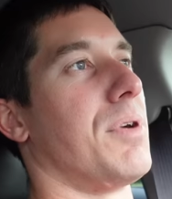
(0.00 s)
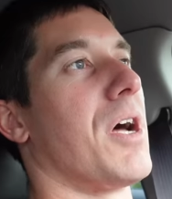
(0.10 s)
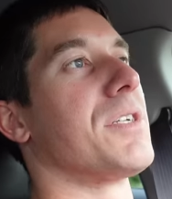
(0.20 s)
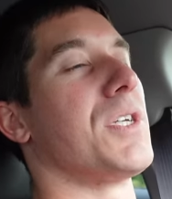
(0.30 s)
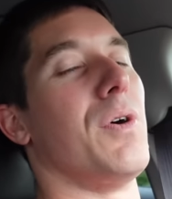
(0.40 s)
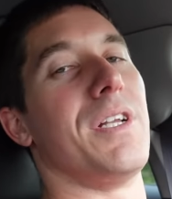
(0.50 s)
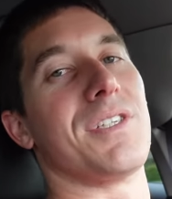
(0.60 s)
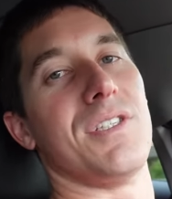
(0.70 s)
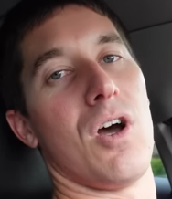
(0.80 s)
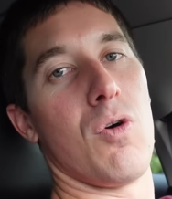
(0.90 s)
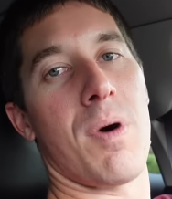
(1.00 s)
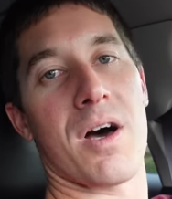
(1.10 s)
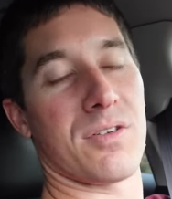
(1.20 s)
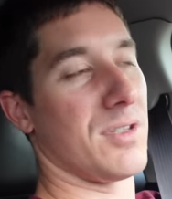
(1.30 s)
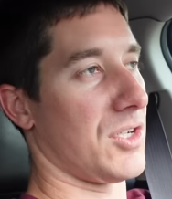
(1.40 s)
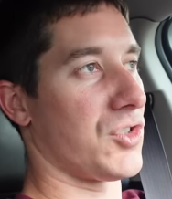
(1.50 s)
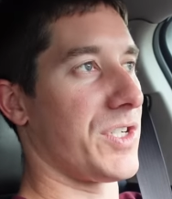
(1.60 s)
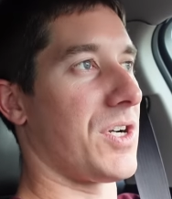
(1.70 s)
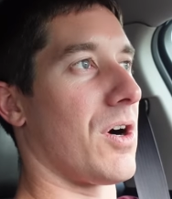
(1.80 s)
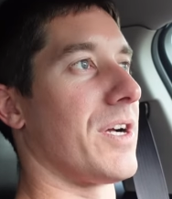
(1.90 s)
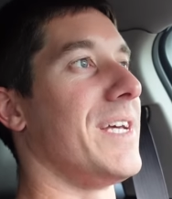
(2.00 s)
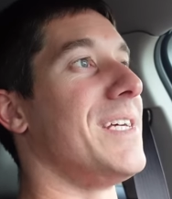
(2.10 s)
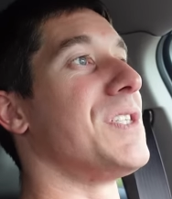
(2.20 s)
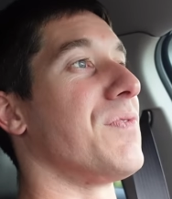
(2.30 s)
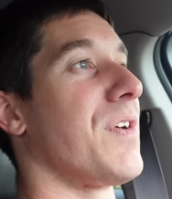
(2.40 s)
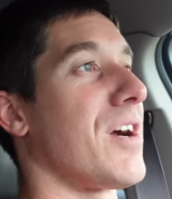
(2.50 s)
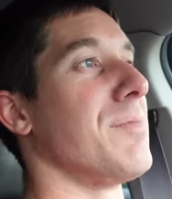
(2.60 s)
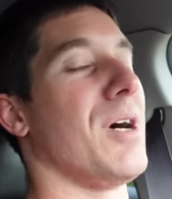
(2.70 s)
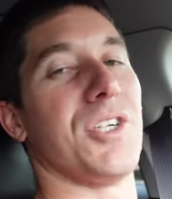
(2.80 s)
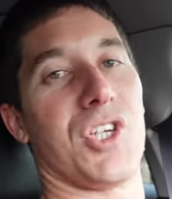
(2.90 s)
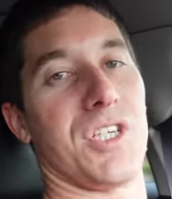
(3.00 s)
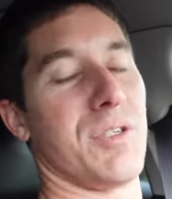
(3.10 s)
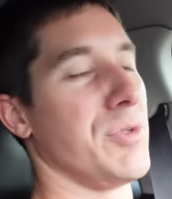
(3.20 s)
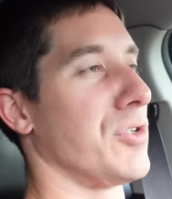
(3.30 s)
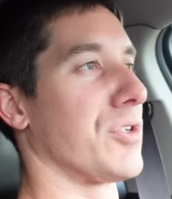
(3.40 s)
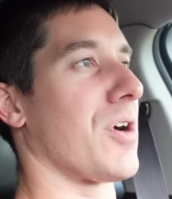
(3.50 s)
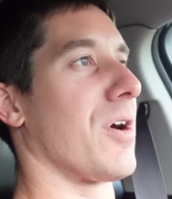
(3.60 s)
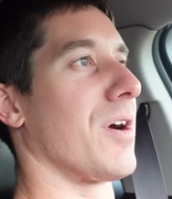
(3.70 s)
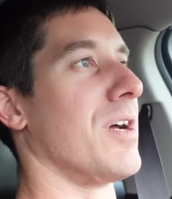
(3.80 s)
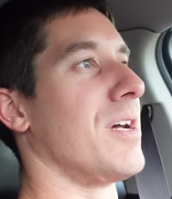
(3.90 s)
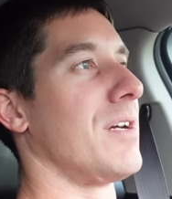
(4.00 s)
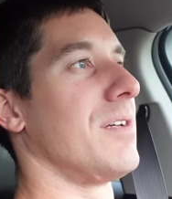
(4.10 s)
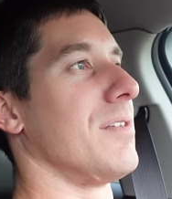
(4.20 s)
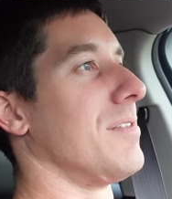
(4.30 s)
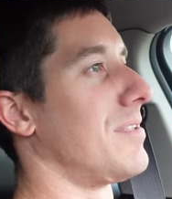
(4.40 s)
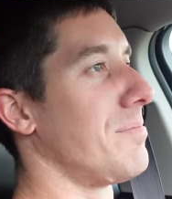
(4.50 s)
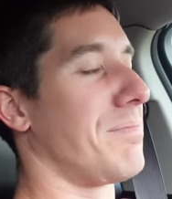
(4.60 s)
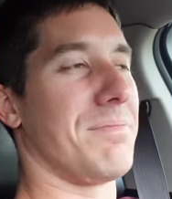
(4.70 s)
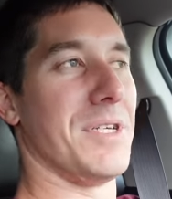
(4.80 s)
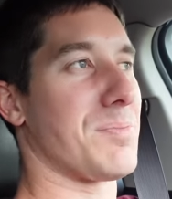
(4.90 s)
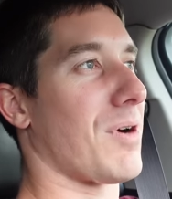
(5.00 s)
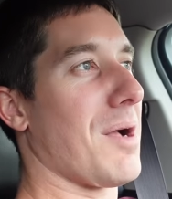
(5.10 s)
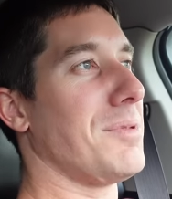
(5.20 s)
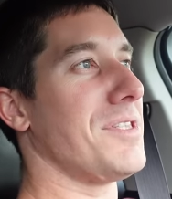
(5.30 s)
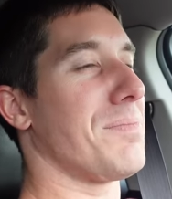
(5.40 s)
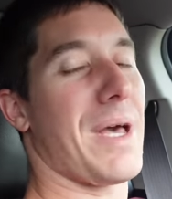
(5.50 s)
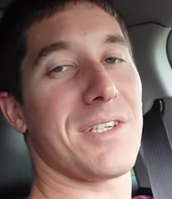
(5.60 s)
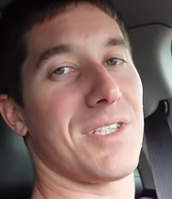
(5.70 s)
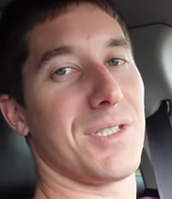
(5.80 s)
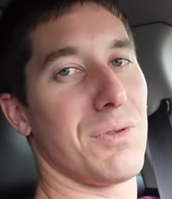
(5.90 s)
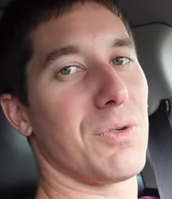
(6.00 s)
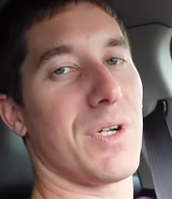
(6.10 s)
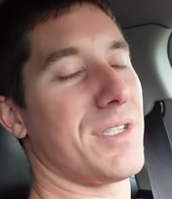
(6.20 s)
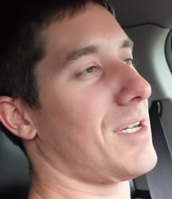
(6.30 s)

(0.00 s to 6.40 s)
But also it is no modern luxury car. It is very much a commuter car that is probably the best at doing what it